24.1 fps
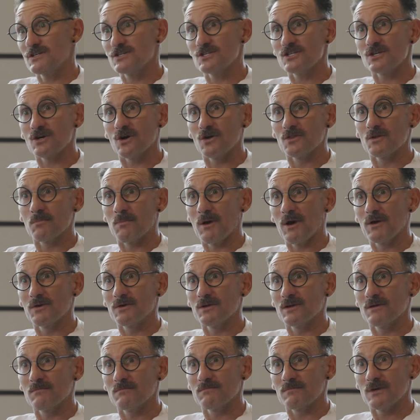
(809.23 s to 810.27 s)
and she got on the
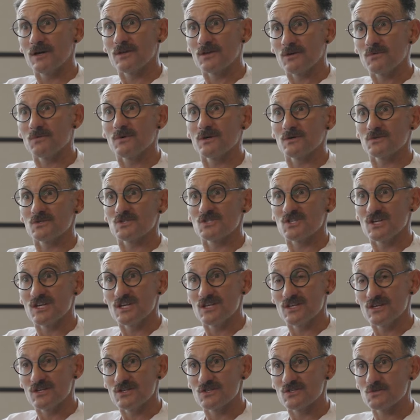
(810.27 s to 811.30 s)
podium at the World
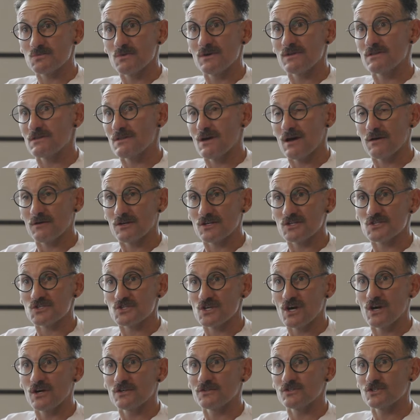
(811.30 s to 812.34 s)
Seniors with
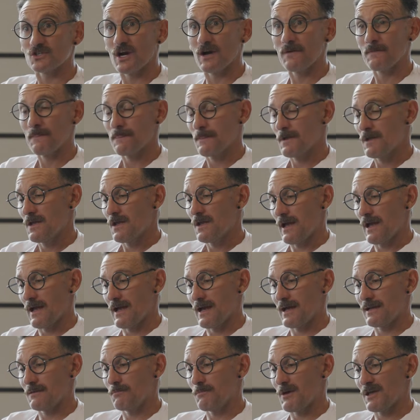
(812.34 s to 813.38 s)
Cassandra
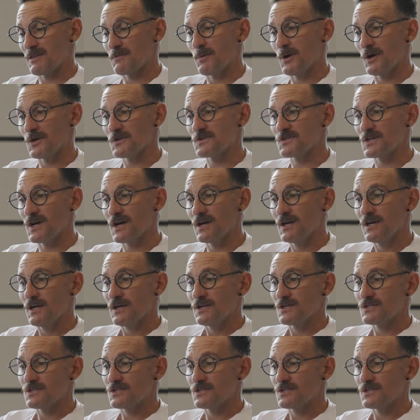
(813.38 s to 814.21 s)
and Beth Potter.